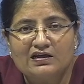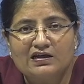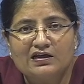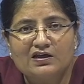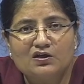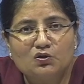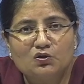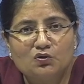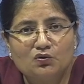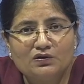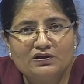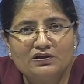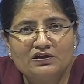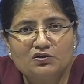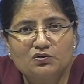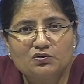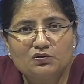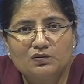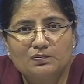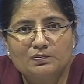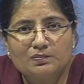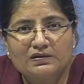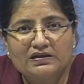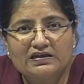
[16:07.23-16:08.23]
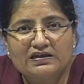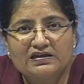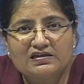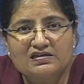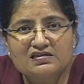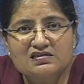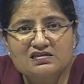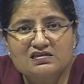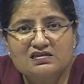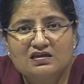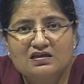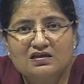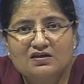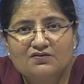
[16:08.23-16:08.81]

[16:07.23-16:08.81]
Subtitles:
I go into a place